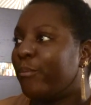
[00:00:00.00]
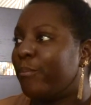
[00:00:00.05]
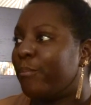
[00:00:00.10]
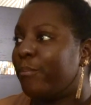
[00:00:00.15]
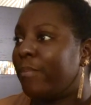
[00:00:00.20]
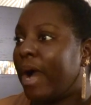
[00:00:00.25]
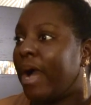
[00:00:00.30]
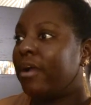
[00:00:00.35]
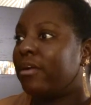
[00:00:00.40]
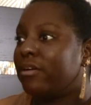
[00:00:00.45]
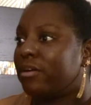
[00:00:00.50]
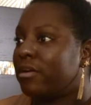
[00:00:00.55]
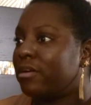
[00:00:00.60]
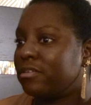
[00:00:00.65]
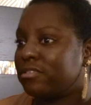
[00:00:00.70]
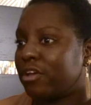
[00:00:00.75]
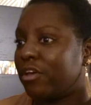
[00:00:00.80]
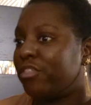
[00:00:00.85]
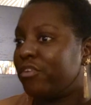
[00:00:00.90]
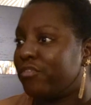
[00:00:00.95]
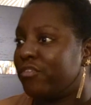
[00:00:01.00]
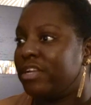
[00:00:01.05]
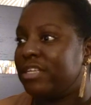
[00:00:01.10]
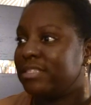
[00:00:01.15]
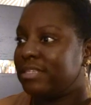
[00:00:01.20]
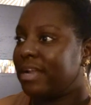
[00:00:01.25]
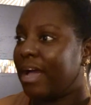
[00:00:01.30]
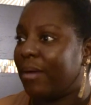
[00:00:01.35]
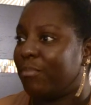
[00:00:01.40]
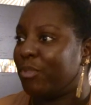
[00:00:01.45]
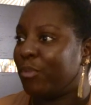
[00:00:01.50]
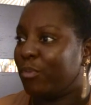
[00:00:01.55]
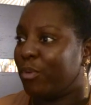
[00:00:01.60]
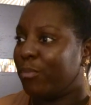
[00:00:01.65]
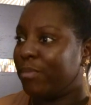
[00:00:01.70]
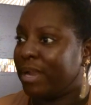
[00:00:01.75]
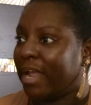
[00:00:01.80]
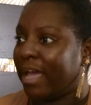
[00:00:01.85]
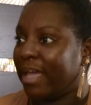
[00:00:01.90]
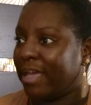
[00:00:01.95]
my girls are the reason I'm the
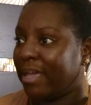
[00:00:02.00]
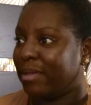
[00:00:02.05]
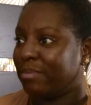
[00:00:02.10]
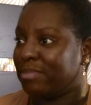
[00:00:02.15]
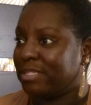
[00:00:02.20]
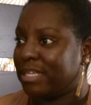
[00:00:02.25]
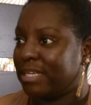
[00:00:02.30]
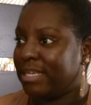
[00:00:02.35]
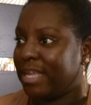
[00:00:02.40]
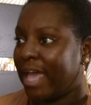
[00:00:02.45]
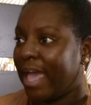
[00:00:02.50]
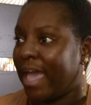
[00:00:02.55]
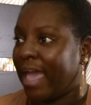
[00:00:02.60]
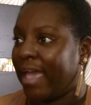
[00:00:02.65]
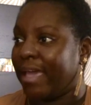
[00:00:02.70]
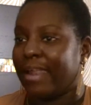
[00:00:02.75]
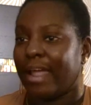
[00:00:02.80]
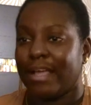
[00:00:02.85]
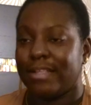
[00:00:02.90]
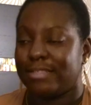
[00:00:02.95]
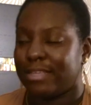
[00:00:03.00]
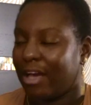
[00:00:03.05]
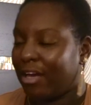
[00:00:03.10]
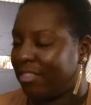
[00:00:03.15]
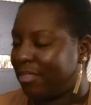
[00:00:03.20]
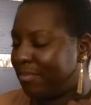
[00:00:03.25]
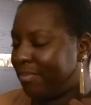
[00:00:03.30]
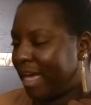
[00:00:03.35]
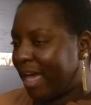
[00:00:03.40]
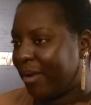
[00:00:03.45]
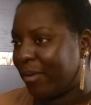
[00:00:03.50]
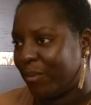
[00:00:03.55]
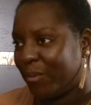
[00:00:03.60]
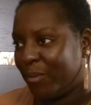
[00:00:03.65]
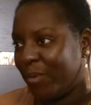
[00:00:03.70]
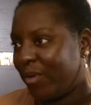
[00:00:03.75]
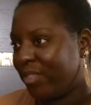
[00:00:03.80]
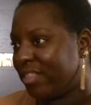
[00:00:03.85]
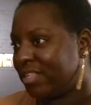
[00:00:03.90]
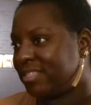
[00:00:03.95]
woman I am today, and I tell them that
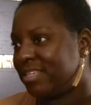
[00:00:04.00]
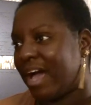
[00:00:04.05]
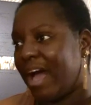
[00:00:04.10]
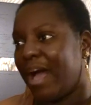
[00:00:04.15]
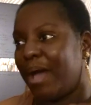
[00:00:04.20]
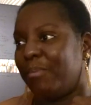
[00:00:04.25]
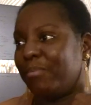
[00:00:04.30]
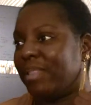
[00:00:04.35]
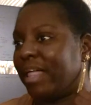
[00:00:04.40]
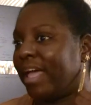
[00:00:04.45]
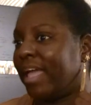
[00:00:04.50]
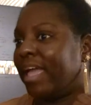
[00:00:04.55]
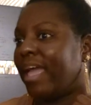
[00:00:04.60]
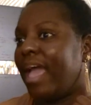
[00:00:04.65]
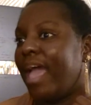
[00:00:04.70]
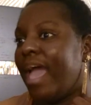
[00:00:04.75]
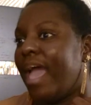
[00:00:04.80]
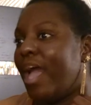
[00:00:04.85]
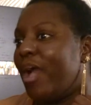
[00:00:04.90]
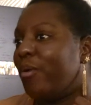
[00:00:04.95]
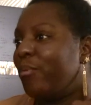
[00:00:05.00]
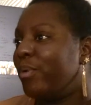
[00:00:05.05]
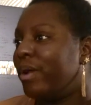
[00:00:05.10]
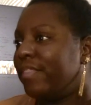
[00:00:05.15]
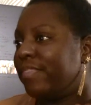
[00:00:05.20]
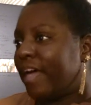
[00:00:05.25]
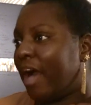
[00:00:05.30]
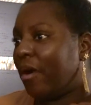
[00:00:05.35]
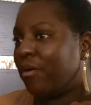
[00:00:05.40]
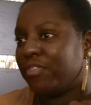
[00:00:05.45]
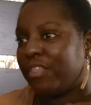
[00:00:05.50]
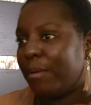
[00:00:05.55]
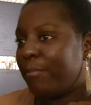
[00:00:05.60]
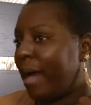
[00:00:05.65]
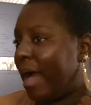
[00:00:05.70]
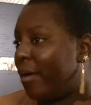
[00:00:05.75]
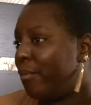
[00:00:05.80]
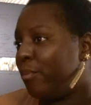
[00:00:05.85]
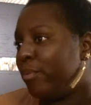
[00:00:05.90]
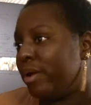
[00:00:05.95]
all the time. Like, without them,
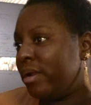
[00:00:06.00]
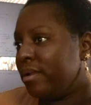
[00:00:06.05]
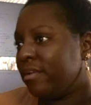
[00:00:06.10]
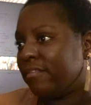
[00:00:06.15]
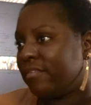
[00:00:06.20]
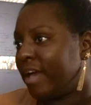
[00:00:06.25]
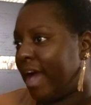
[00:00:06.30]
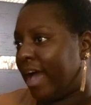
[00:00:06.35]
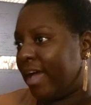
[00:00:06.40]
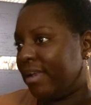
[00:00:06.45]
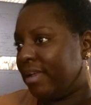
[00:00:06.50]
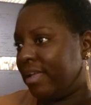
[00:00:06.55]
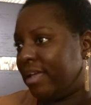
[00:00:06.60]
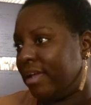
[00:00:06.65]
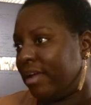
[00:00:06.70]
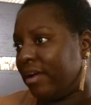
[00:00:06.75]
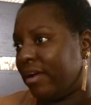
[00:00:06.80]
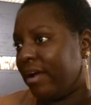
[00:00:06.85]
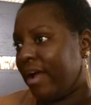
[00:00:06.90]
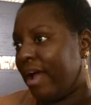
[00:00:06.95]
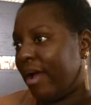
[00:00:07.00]
I wouldn't have gotten here.